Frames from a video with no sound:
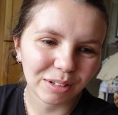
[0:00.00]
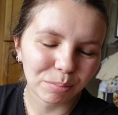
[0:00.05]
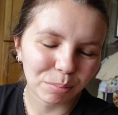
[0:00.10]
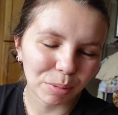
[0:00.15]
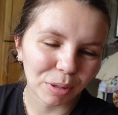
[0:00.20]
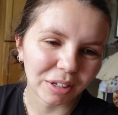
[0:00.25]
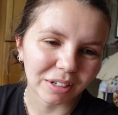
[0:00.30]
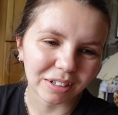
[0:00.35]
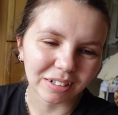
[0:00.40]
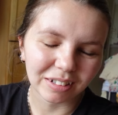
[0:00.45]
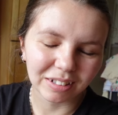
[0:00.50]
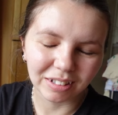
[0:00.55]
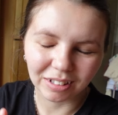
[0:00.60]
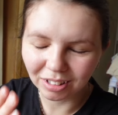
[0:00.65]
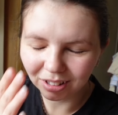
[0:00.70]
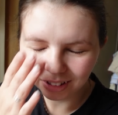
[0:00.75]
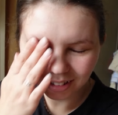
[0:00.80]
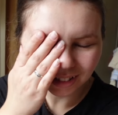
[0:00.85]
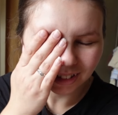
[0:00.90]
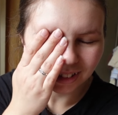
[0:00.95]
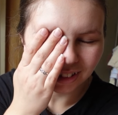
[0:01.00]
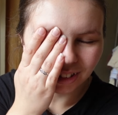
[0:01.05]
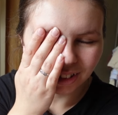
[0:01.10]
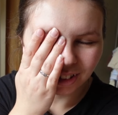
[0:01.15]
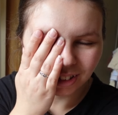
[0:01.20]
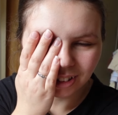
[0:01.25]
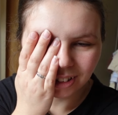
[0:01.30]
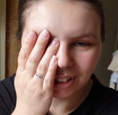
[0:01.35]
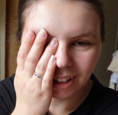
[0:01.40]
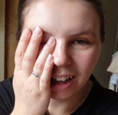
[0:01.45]
But ugh,
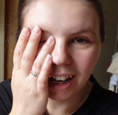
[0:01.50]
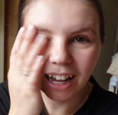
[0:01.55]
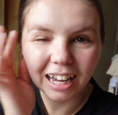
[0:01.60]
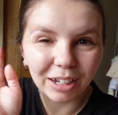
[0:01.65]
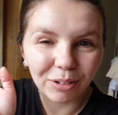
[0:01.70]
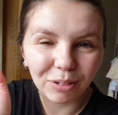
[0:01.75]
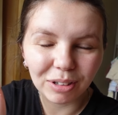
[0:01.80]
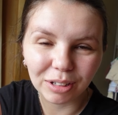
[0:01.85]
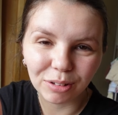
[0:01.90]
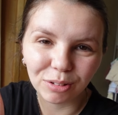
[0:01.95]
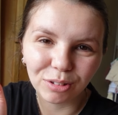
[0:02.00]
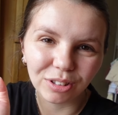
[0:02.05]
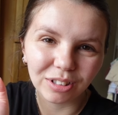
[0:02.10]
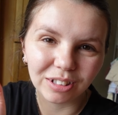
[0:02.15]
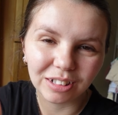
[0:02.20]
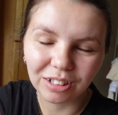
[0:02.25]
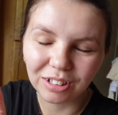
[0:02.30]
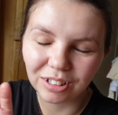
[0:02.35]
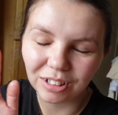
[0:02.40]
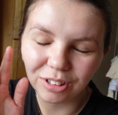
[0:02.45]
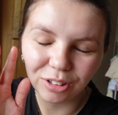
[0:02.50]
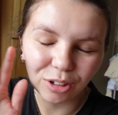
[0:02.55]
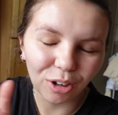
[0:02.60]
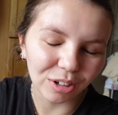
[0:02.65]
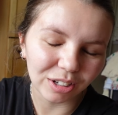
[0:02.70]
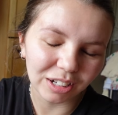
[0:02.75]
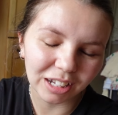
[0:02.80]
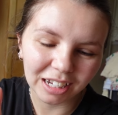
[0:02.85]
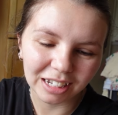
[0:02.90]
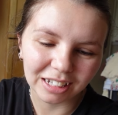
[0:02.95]
anyone else just
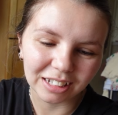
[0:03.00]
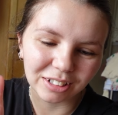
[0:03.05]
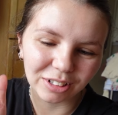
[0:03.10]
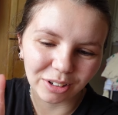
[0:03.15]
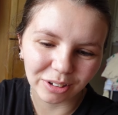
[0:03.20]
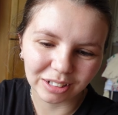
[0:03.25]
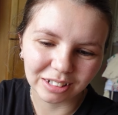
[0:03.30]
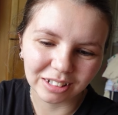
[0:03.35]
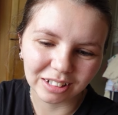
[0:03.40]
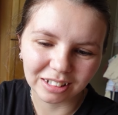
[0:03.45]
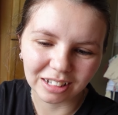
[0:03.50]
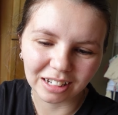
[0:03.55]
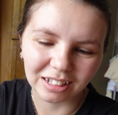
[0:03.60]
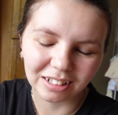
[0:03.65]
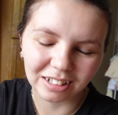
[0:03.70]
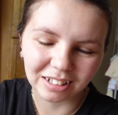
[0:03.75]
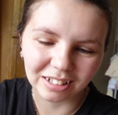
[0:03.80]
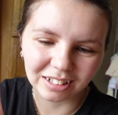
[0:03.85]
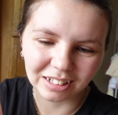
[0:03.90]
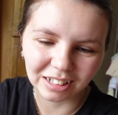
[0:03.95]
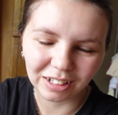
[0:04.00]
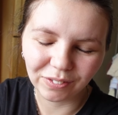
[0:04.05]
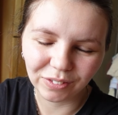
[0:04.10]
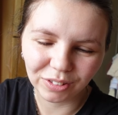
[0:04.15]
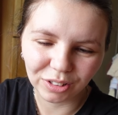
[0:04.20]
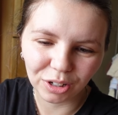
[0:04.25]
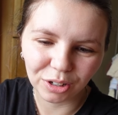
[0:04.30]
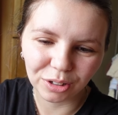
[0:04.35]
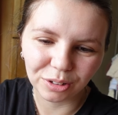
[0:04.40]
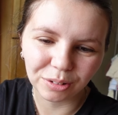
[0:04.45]
not like going to the dentist,
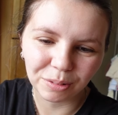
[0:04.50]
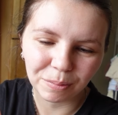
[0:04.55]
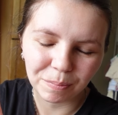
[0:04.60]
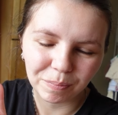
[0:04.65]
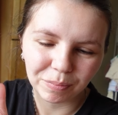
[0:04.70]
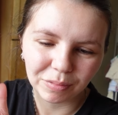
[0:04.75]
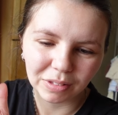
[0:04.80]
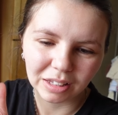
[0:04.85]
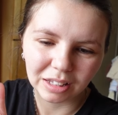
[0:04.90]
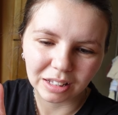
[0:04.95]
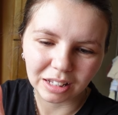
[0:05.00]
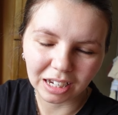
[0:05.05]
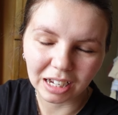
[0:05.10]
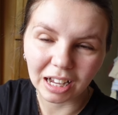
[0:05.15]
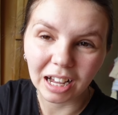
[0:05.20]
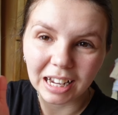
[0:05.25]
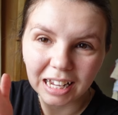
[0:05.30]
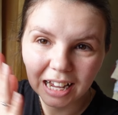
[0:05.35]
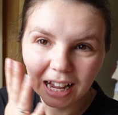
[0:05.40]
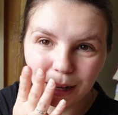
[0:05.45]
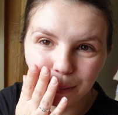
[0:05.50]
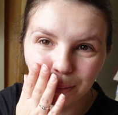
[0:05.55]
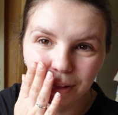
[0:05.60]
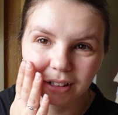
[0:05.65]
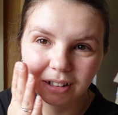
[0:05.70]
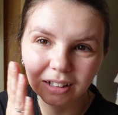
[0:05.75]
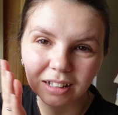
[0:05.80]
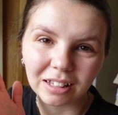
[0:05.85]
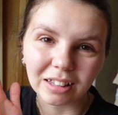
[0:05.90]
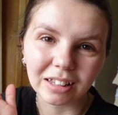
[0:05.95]
even though, like, I hate my
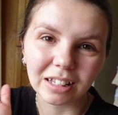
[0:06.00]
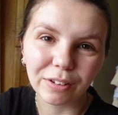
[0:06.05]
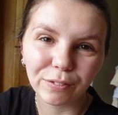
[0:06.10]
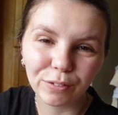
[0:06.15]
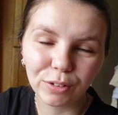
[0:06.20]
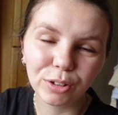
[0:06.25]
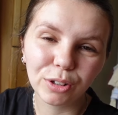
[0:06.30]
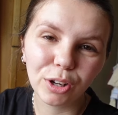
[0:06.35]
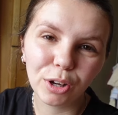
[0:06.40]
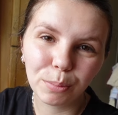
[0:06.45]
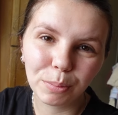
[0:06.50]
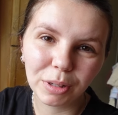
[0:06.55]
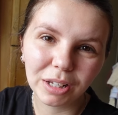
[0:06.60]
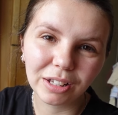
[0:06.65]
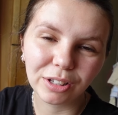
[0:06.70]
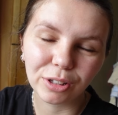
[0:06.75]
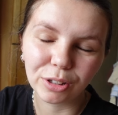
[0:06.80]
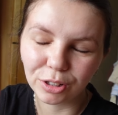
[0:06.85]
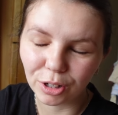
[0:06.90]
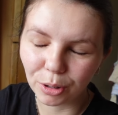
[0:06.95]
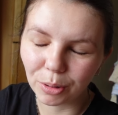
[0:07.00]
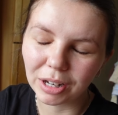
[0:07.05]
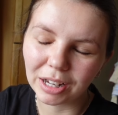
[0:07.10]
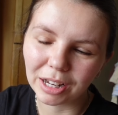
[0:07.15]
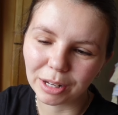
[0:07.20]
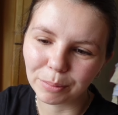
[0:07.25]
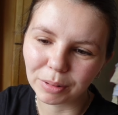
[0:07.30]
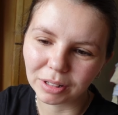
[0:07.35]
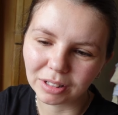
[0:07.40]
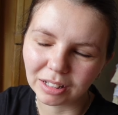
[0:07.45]
teeth. If you know me, you know I
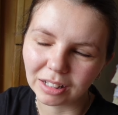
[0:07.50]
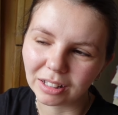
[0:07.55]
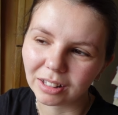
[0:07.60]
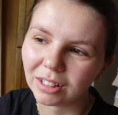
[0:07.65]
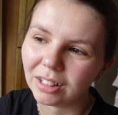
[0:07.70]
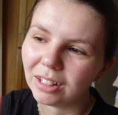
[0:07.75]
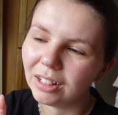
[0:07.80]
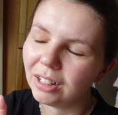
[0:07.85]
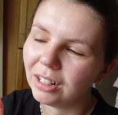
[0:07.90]
hate my teeth.